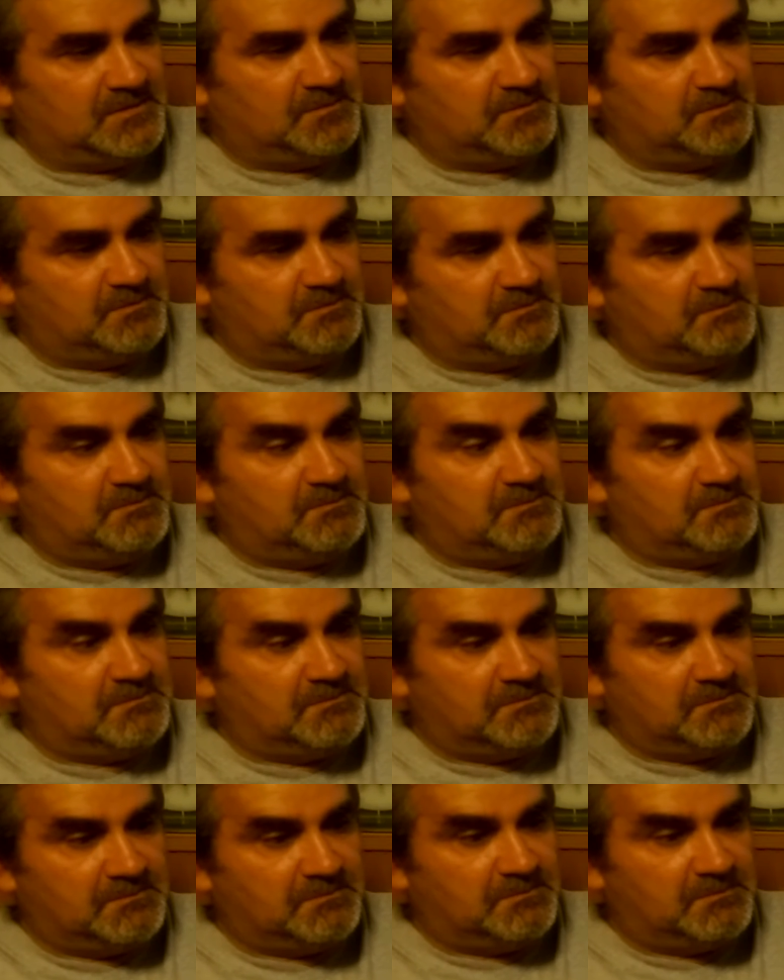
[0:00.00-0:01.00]

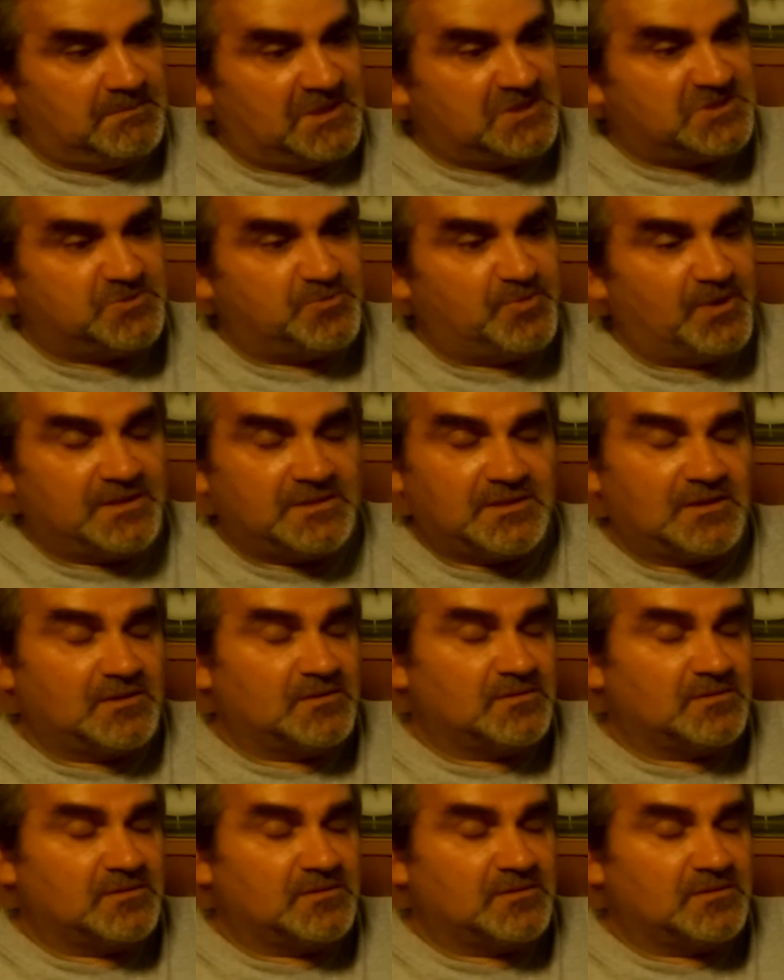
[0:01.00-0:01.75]
much better